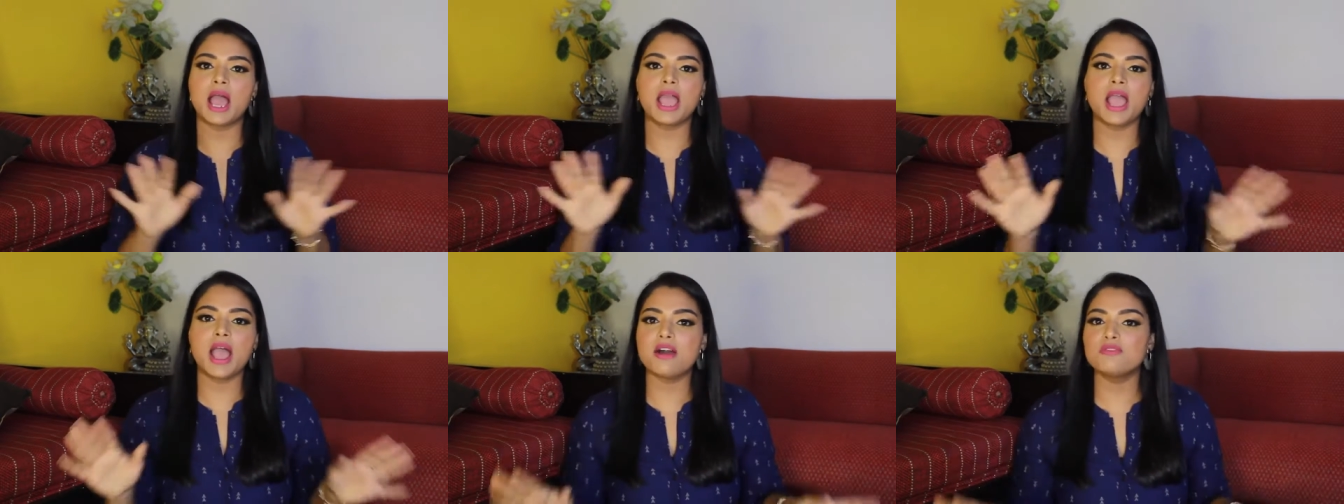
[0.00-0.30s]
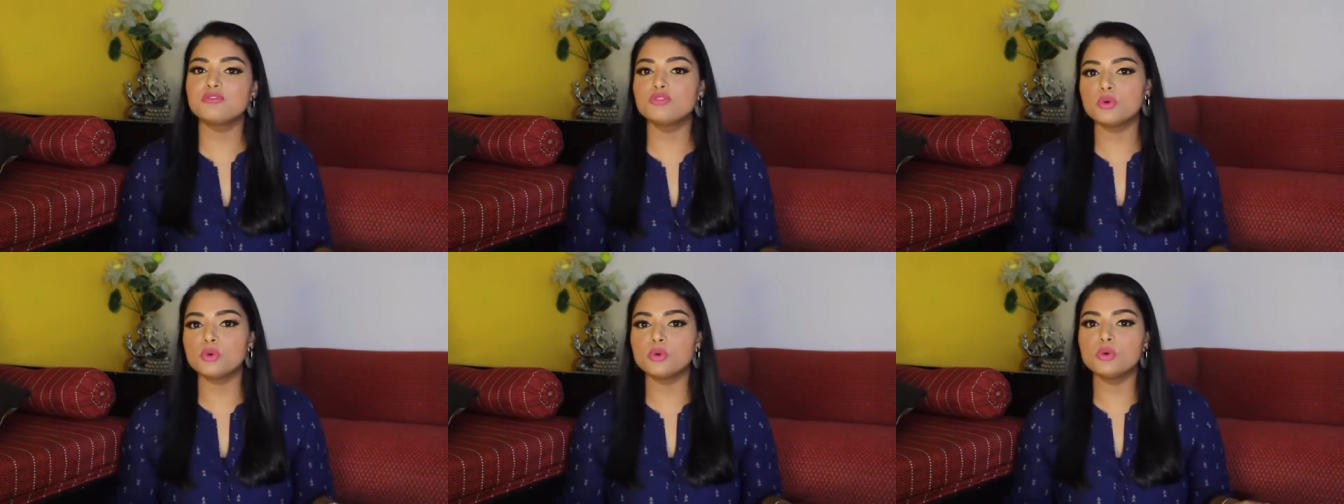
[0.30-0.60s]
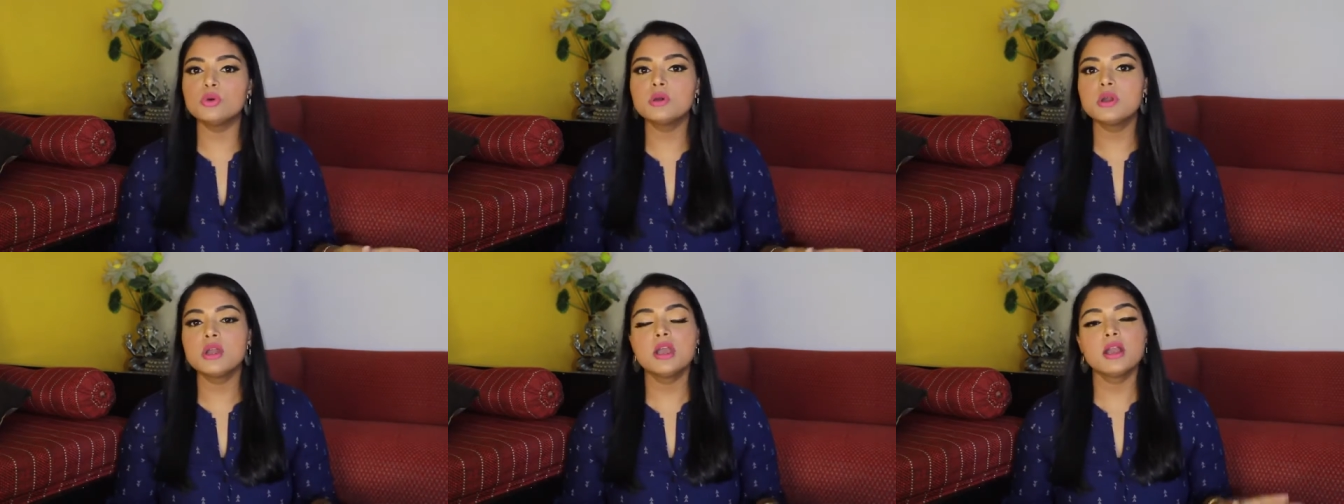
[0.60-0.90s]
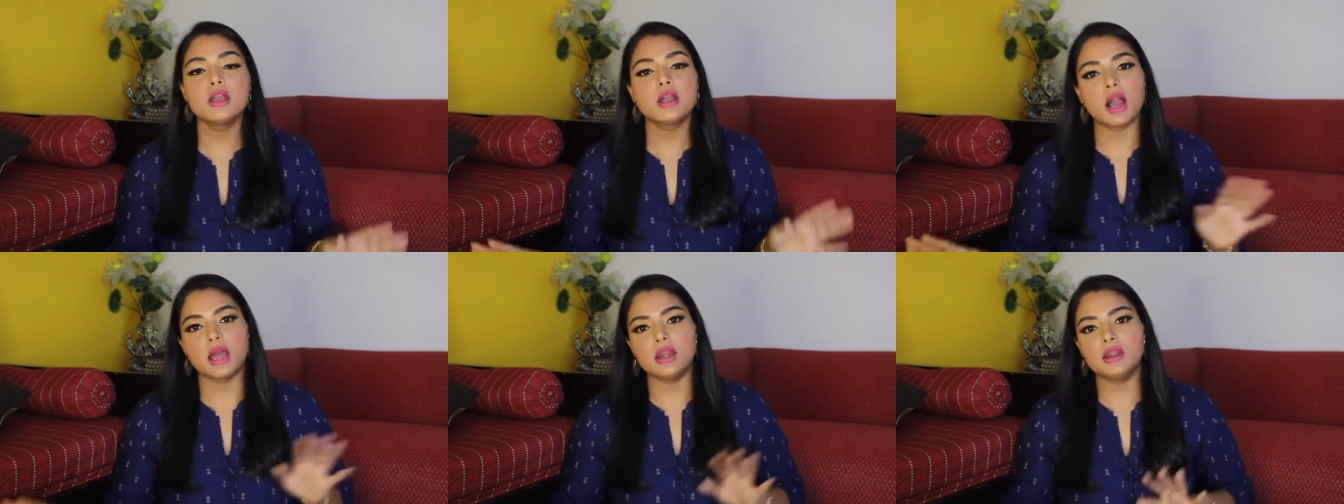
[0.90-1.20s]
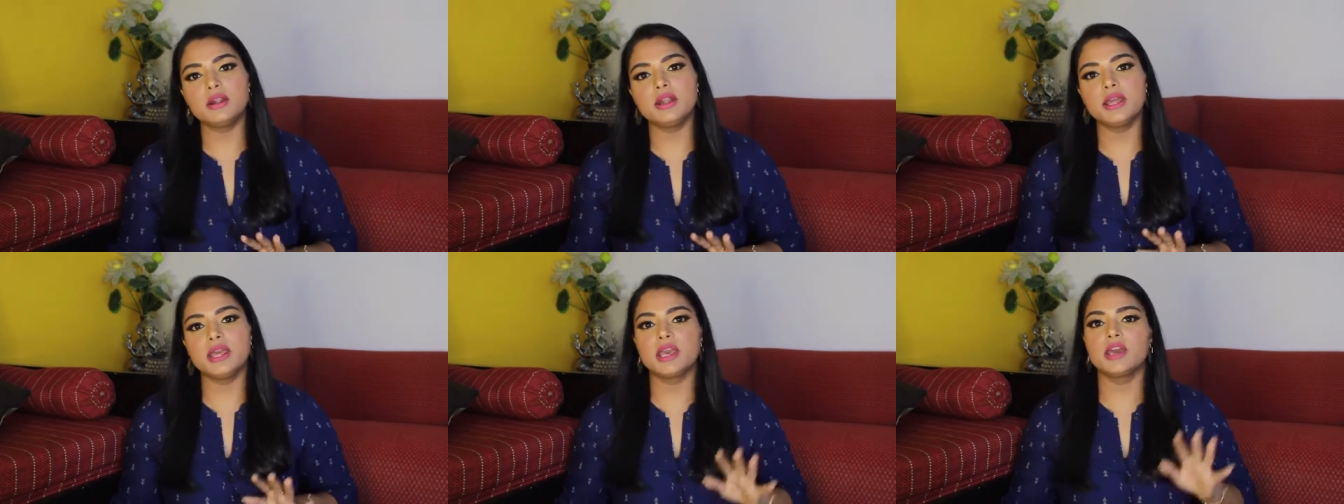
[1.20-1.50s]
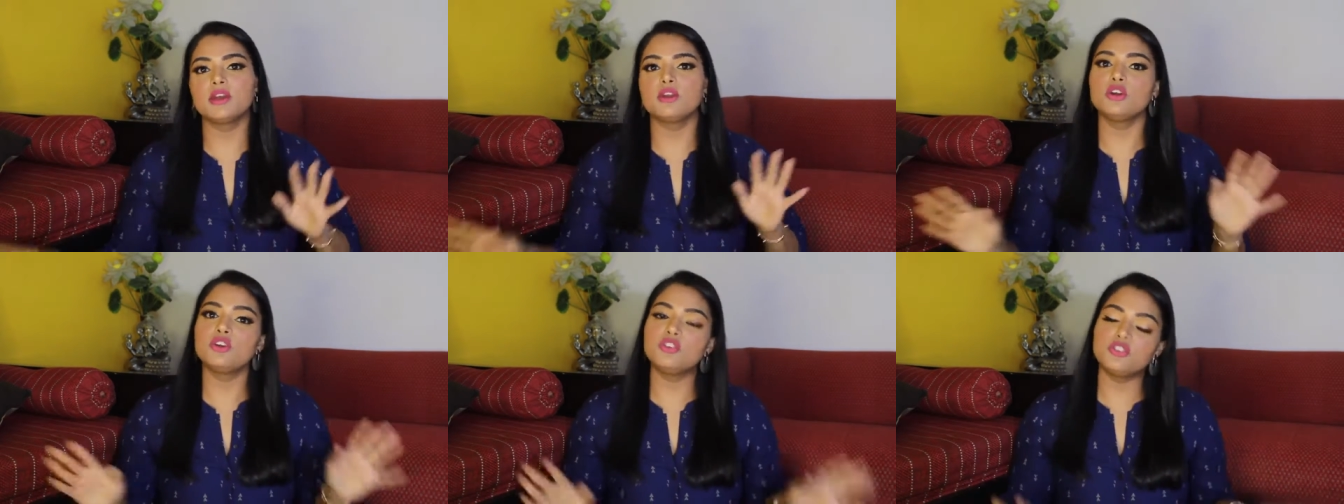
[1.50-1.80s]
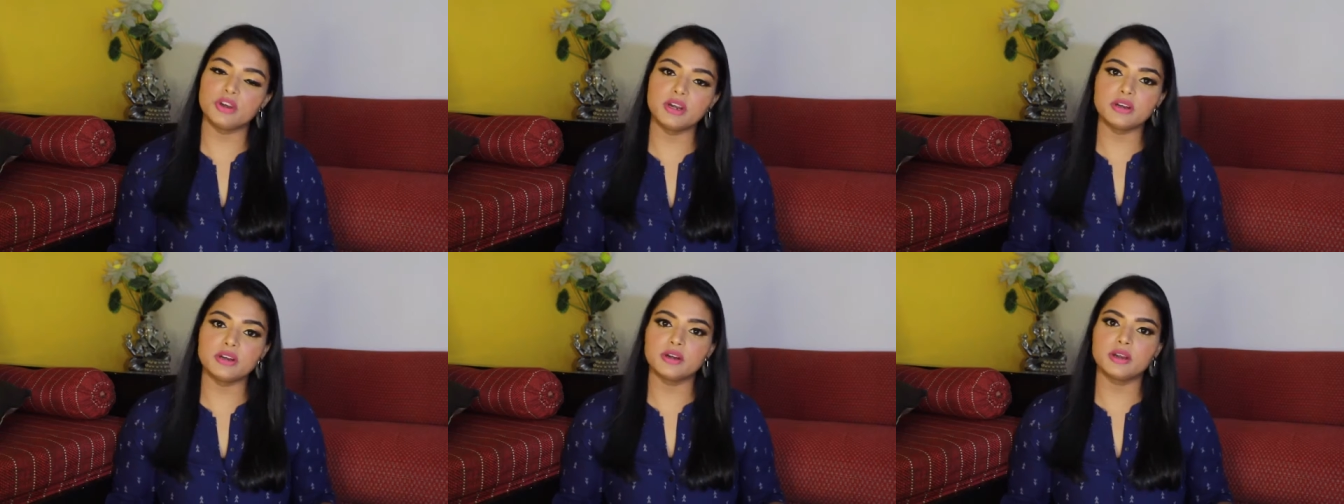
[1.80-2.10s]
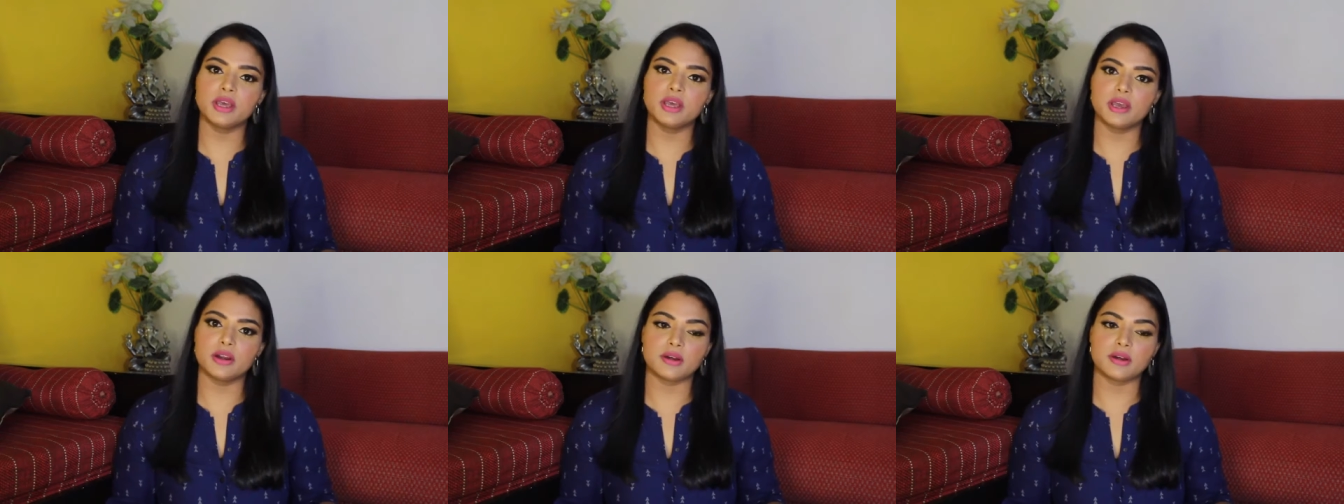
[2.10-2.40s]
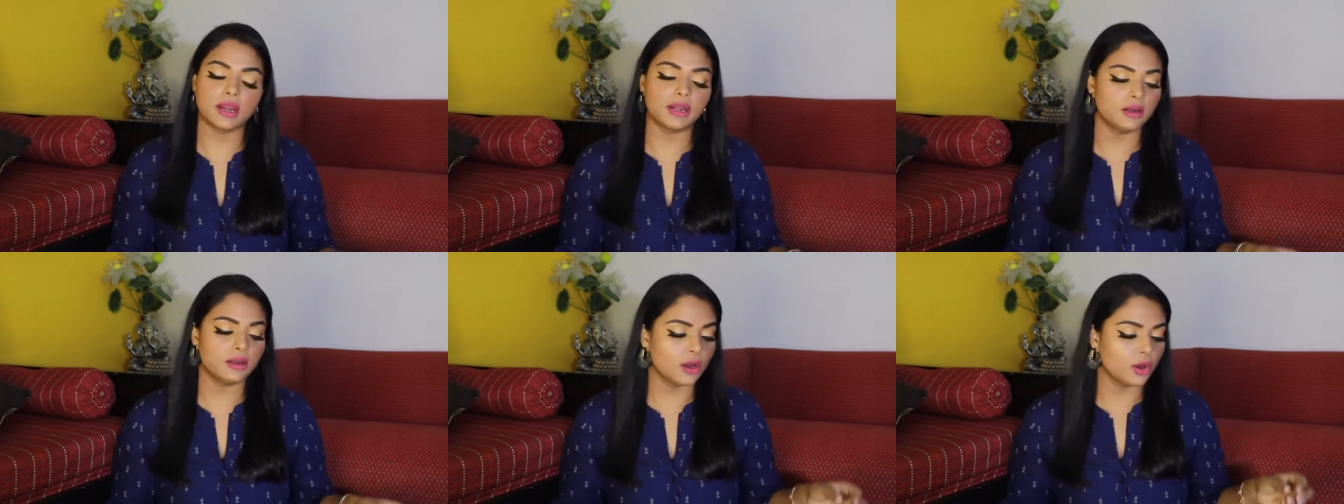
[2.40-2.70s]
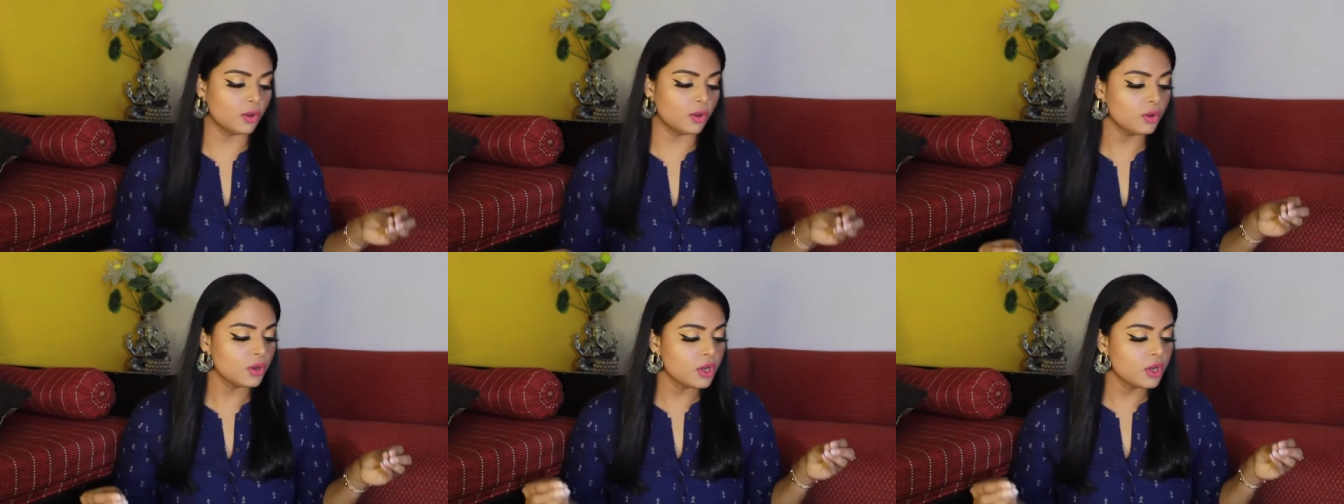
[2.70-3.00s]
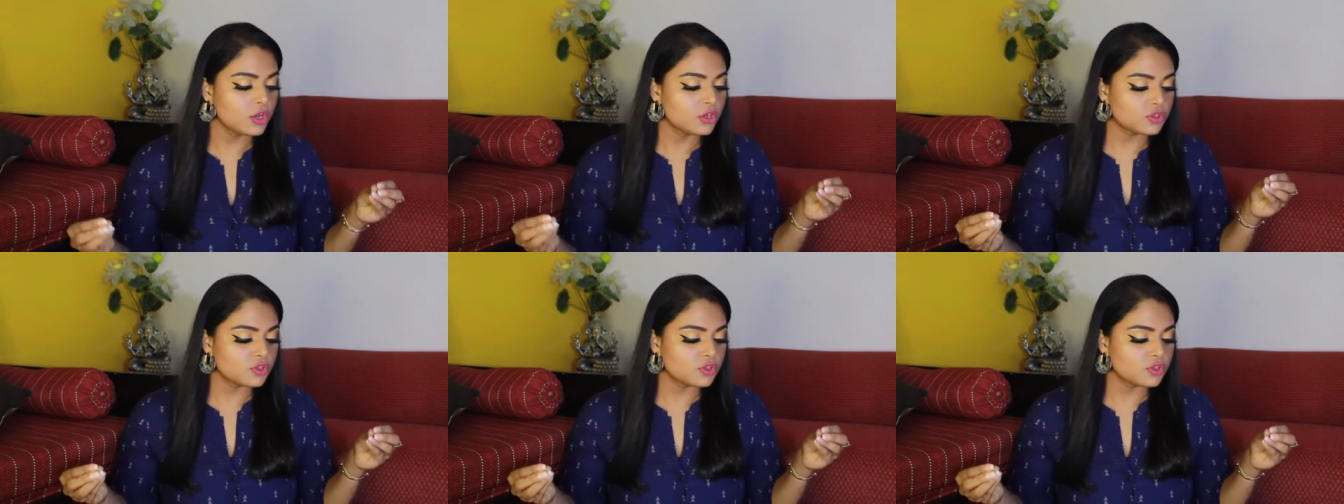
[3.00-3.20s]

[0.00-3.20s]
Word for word: I have no colored hair or treated hair right now.